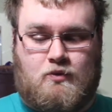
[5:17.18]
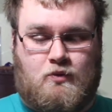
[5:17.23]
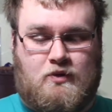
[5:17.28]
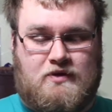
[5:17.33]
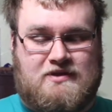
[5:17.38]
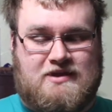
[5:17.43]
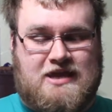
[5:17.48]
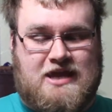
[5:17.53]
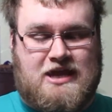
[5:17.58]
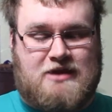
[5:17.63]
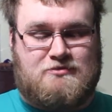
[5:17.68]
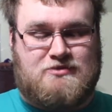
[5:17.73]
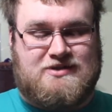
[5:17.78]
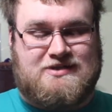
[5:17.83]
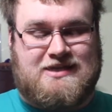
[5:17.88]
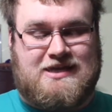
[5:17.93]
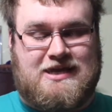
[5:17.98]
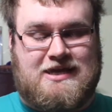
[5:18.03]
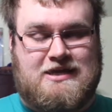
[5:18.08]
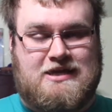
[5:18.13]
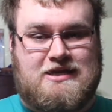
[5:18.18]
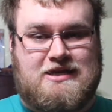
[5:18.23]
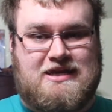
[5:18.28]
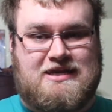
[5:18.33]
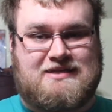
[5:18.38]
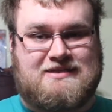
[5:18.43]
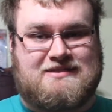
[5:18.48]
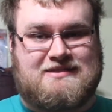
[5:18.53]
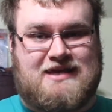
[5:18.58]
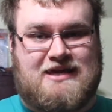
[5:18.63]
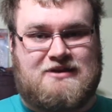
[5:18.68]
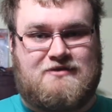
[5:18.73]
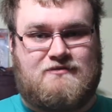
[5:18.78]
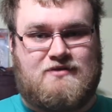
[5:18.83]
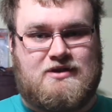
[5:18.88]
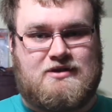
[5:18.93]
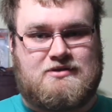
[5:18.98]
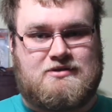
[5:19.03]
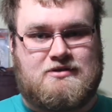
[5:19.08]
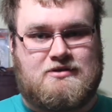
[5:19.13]
with cameras hidden inside of
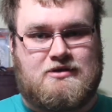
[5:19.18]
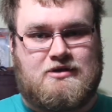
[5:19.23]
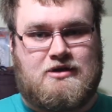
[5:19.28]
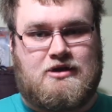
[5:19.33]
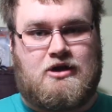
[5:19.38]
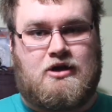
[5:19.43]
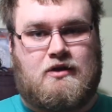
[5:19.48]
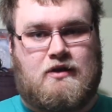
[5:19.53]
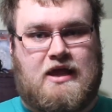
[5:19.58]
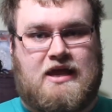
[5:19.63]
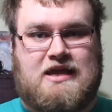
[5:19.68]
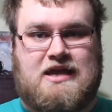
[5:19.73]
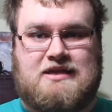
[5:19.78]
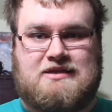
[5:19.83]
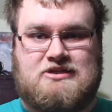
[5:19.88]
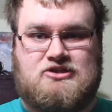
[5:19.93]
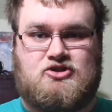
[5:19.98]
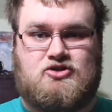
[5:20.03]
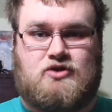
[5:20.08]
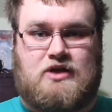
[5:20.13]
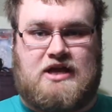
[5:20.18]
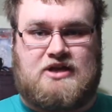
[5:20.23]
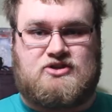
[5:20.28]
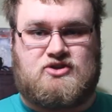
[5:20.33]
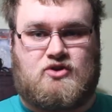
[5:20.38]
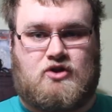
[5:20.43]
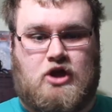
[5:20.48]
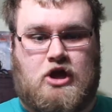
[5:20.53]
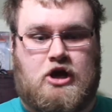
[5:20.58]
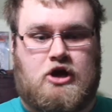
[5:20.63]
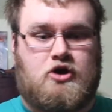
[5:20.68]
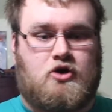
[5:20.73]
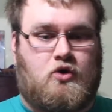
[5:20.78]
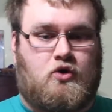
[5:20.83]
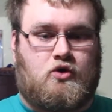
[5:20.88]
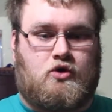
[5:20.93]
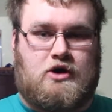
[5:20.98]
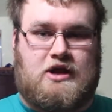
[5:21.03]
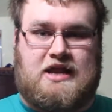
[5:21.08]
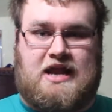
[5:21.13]
it like a digital SLR
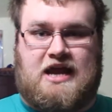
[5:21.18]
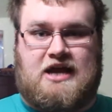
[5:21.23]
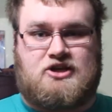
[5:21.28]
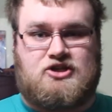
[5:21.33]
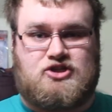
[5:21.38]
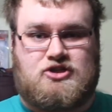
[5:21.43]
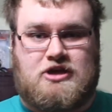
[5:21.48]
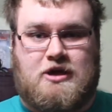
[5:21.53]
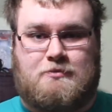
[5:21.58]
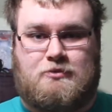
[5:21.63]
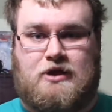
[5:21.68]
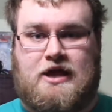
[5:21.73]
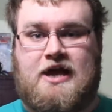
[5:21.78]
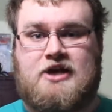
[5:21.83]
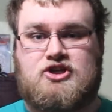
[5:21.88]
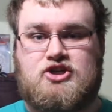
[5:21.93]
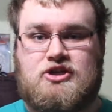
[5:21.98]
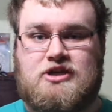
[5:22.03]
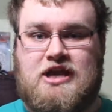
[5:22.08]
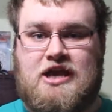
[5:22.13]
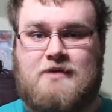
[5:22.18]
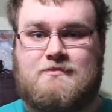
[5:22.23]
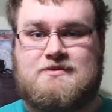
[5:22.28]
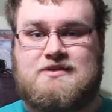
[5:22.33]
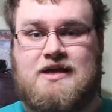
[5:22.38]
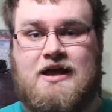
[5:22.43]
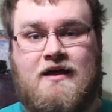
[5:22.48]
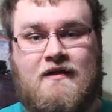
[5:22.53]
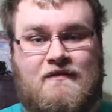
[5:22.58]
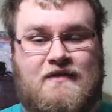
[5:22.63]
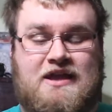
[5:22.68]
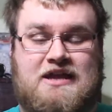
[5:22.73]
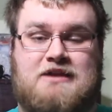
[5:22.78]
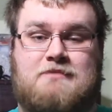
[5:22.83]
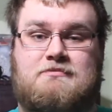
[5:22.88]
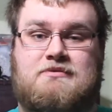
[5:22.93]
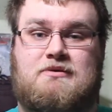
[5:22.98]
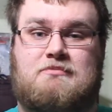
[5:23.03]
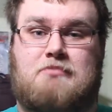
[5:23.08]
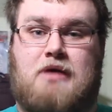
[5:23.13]
or a couple action cams, that
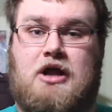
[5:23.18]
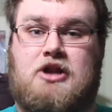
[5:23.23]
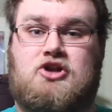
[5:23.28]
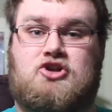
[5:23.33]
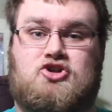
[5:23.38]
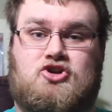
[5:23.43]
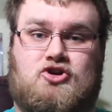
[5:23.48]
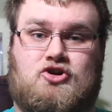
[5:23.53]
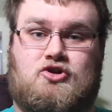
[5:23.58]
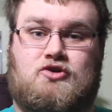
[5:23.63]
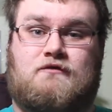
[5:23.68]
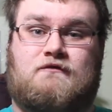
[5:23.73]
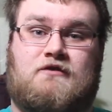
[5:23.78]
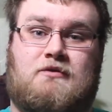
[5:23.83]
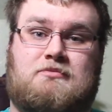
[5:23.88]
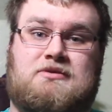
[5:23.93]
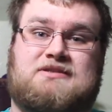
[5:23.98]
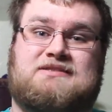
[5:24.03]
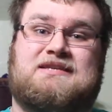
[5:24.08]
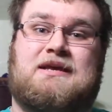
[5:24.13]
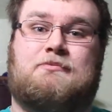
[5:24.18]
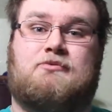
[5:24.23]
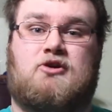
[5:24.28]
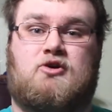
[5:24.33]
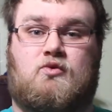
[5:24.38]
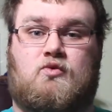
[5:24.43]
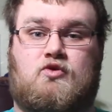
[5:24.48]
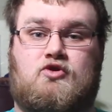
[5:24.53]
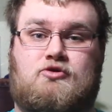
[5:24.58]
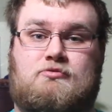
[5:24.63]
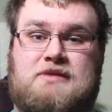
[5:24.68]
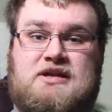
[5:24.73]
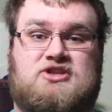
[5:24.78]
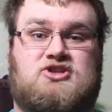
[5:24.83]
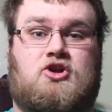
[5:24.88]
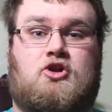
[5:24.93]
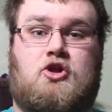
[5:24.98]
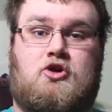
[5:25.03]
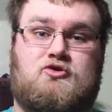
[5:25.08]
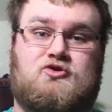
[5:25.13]
can be monitored from a separate room
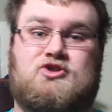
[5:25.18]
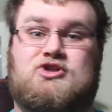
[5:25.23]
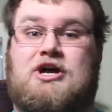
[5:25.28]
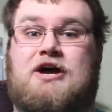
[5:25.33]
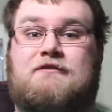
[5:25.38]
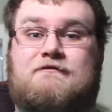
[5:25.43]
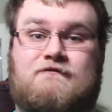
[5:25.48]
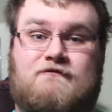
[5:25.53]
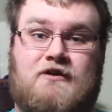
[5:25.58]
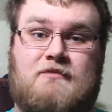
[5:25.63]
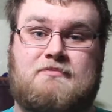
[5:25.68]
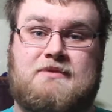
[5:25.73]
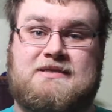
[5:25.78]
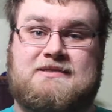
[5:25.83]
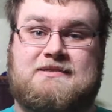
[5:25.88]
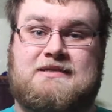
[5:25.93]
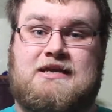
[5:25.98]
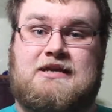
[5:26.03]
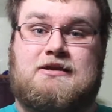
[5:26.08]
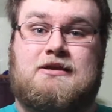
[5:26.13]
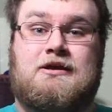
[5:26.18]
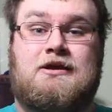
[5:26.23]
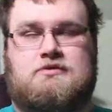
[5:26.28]
that's closed off from the scene,